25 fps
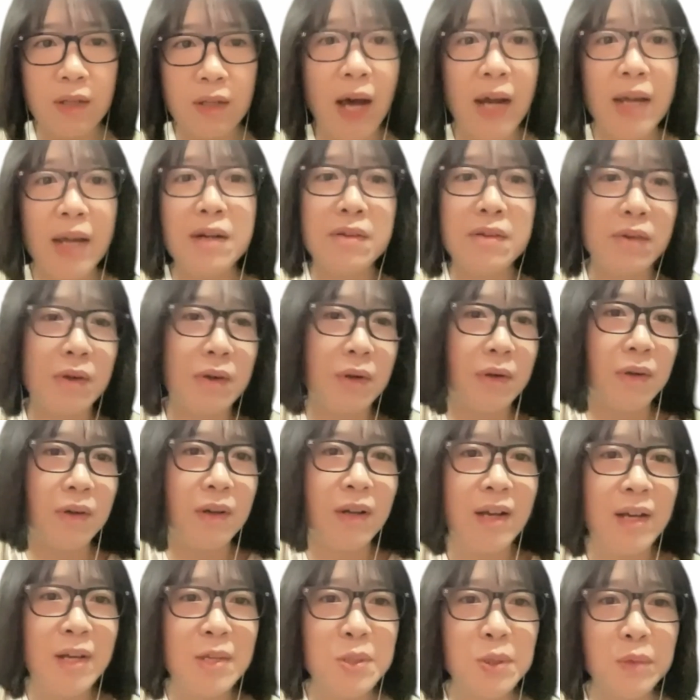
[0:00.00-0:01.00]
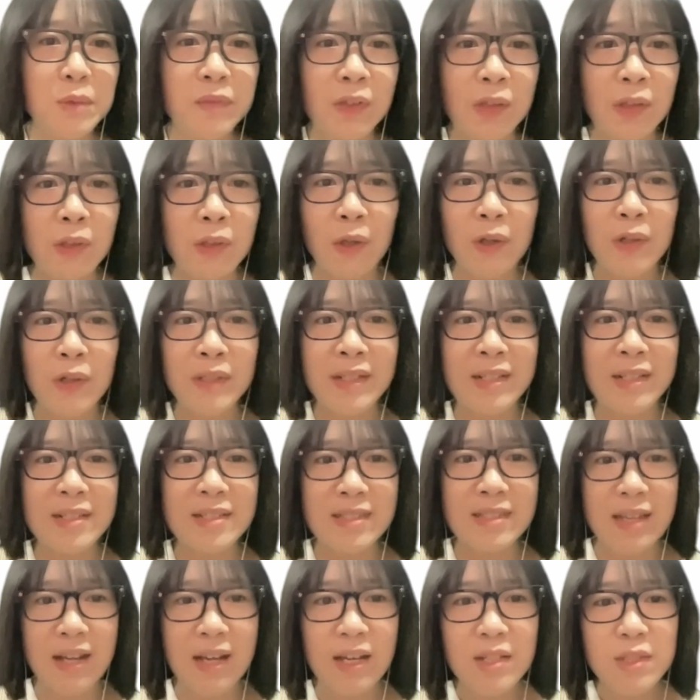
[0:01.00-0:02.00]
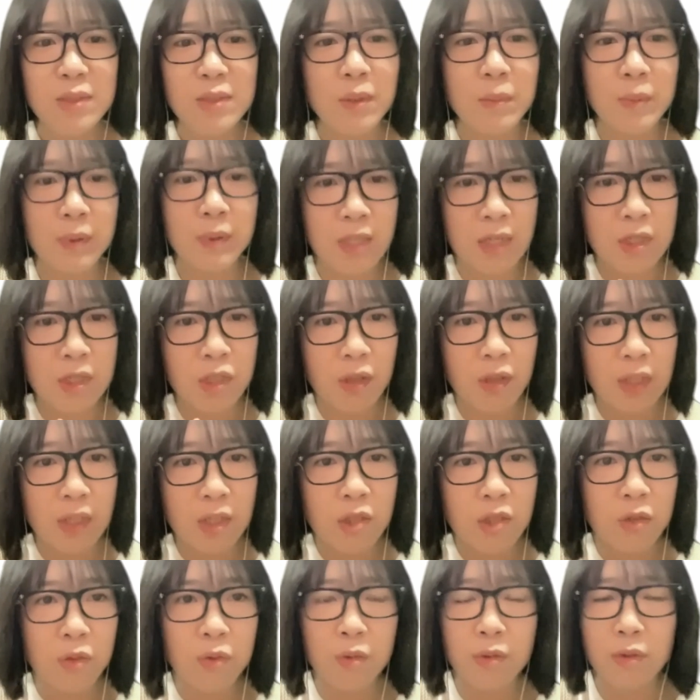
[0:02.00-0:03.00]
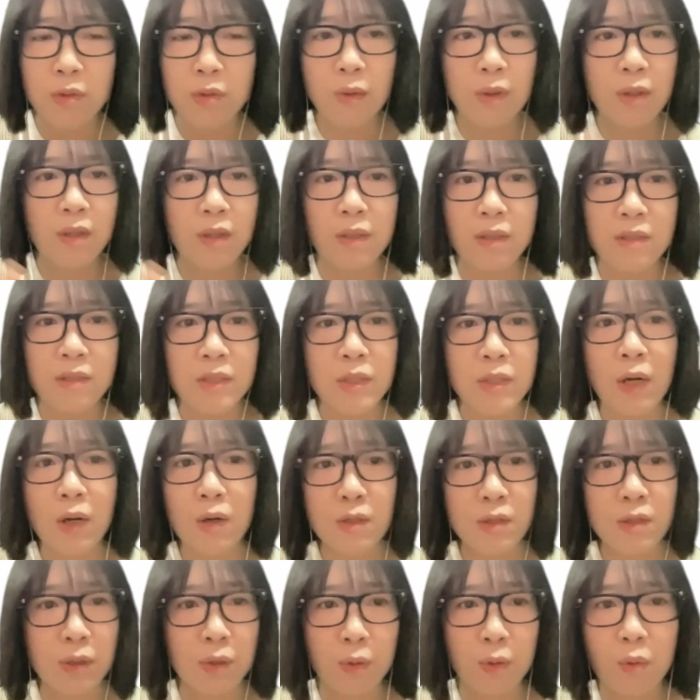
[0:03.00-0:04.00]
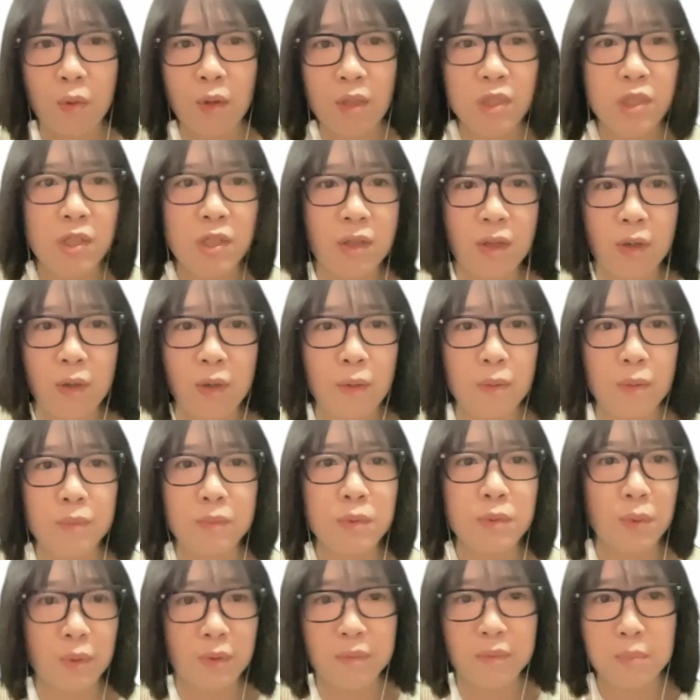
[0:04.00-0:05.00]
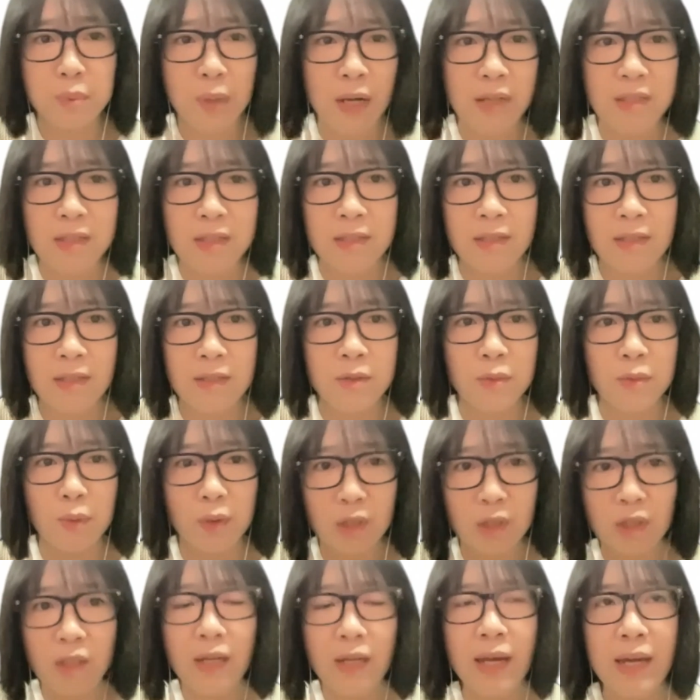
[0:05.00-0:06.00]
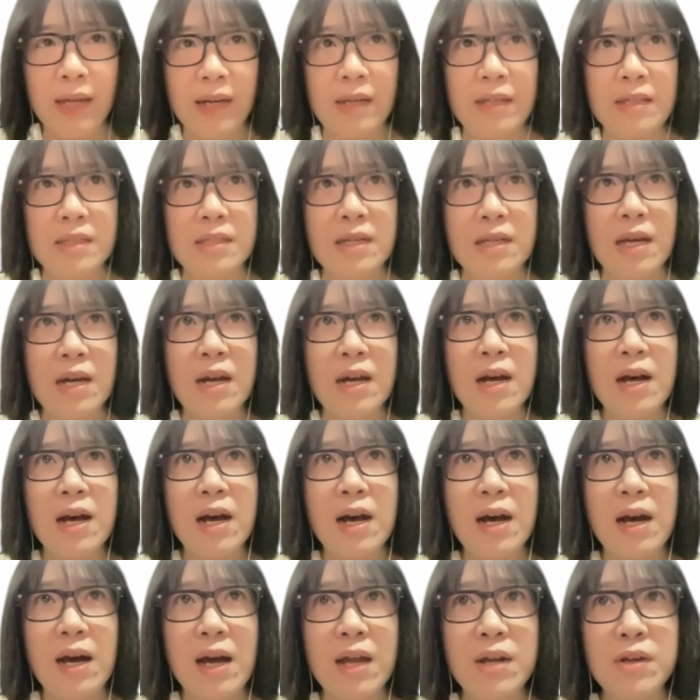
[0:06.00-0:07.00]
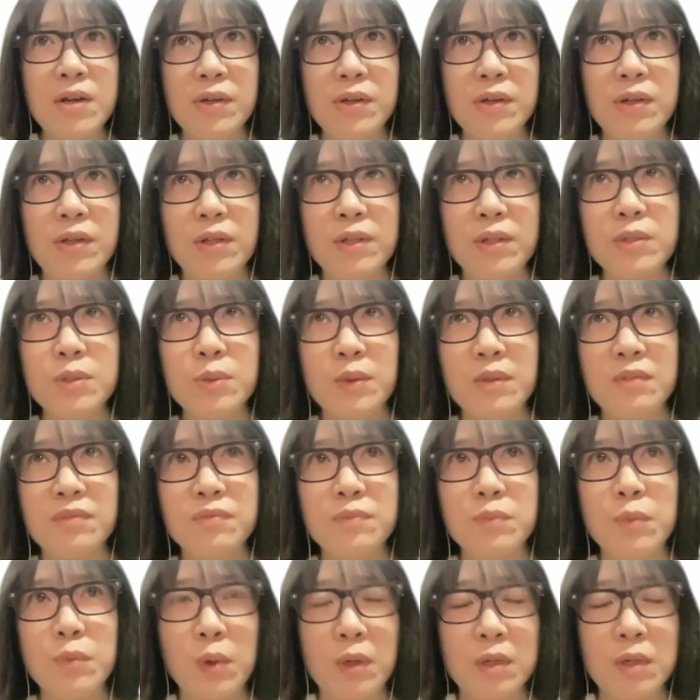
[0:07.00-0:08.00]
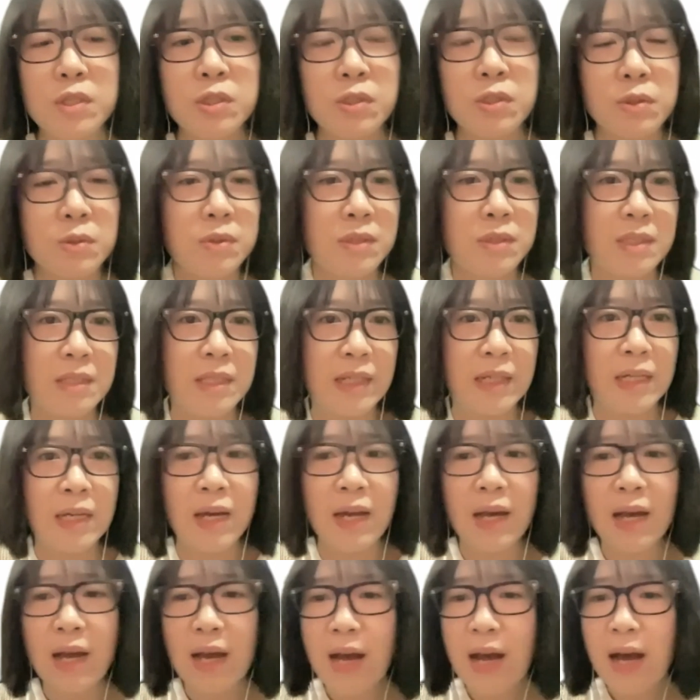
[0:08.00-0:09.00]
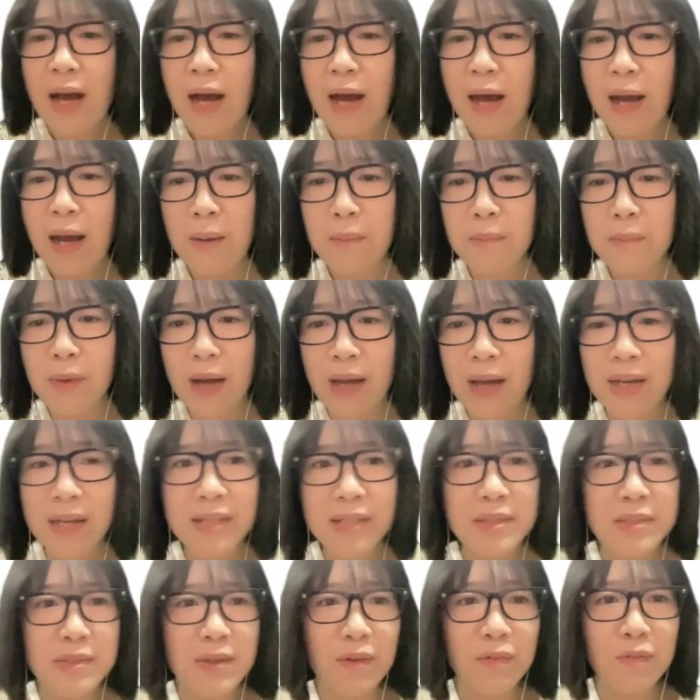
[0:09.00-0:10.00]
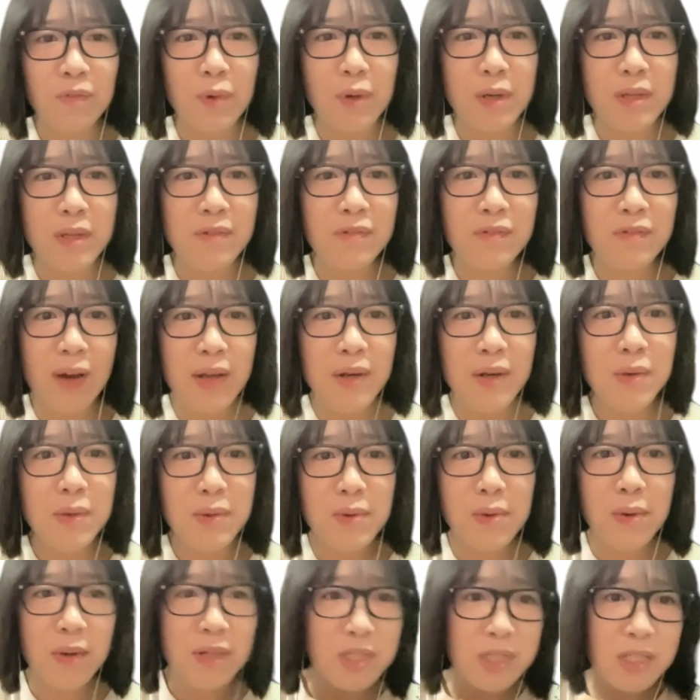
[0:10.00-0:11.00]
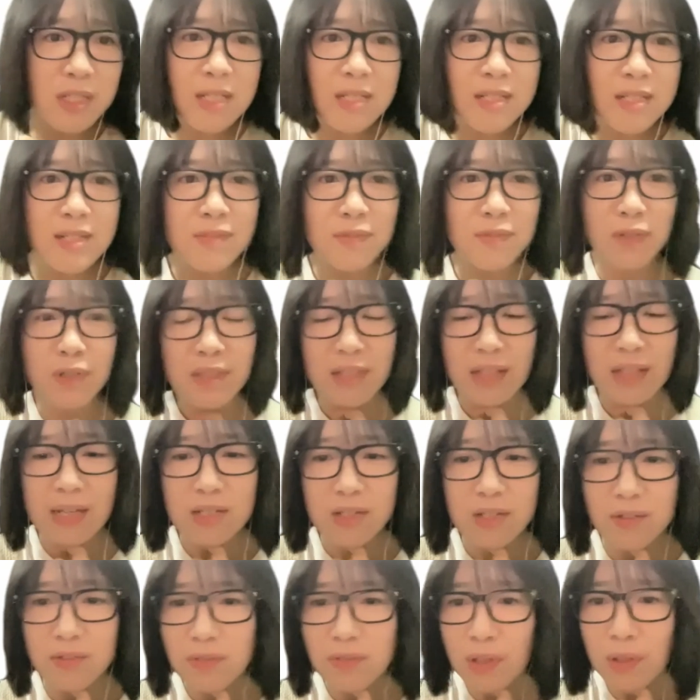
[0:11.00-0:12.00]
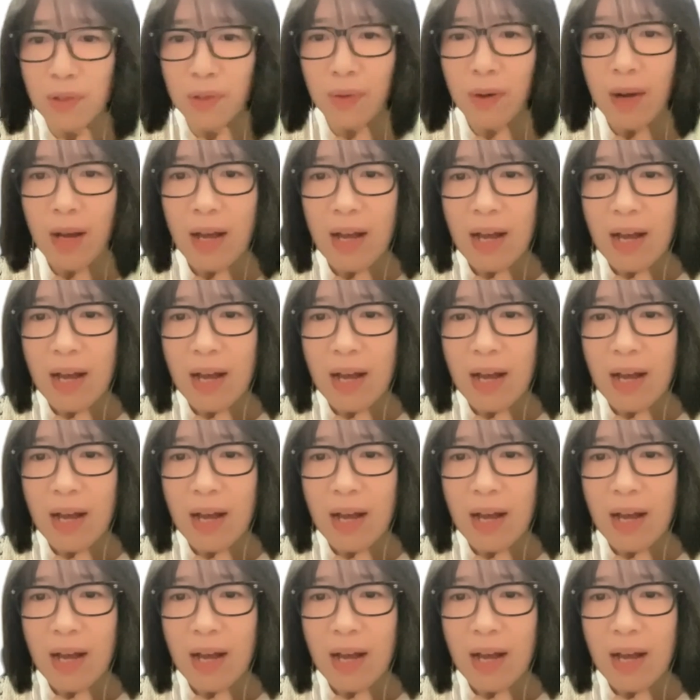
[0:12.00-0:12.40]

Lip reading: heighten their sort of alertness to the potential issues, or start, question their own sort of practices, or look at it under sort of more scrutiny. I guess for the final question for the interview,